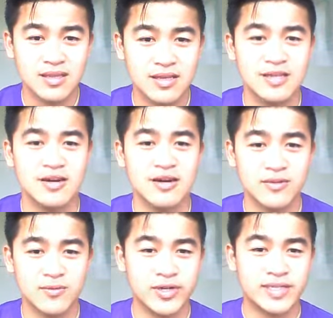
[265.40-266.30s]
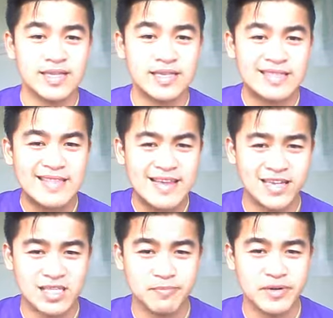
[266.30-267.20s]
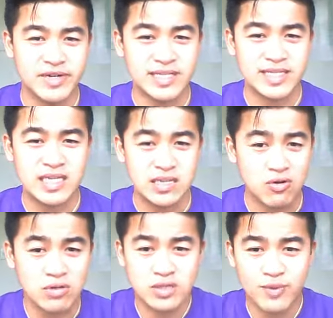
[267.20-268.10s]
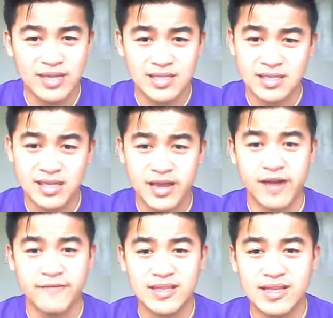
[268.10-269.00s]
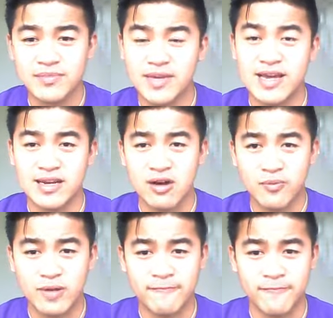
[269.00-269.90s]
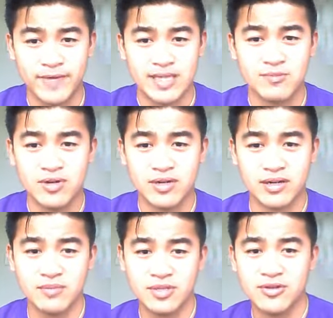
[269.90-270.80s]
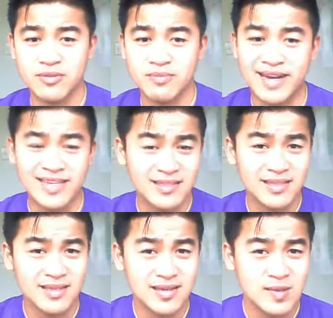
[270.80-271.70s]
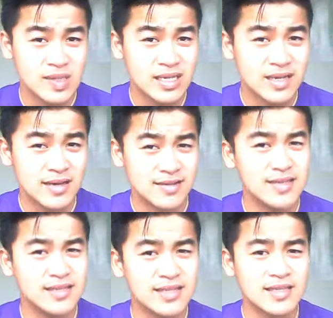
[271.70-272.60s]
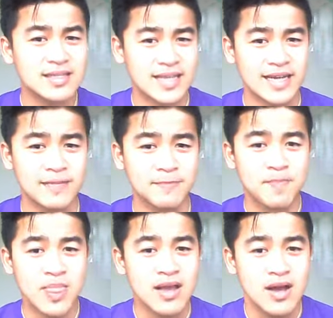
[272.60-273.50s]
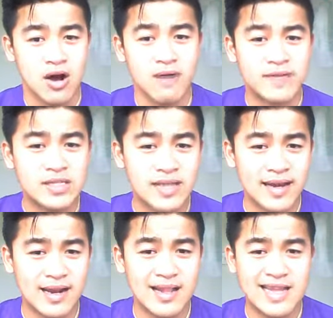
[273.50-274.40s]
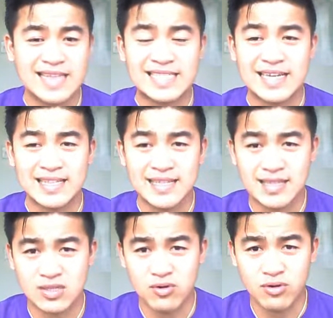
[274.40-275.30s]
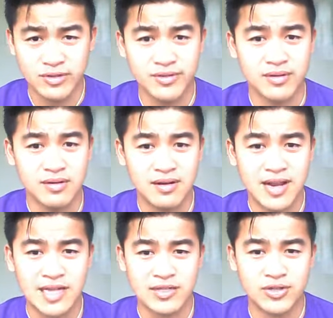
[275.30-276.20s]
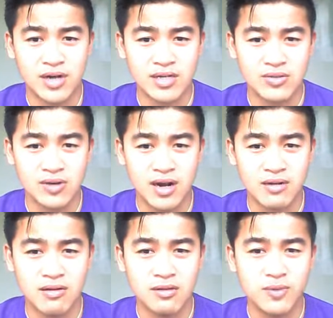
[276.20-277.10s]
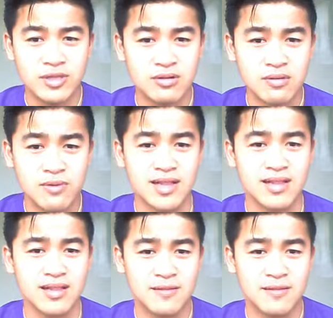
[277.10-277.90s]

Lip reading: In other words, it's like experiencing cold sweats every time getting off with Facebook comes to your mind. This is a sign of a general anxiety disorder, like drugs or alcohol withdrawal.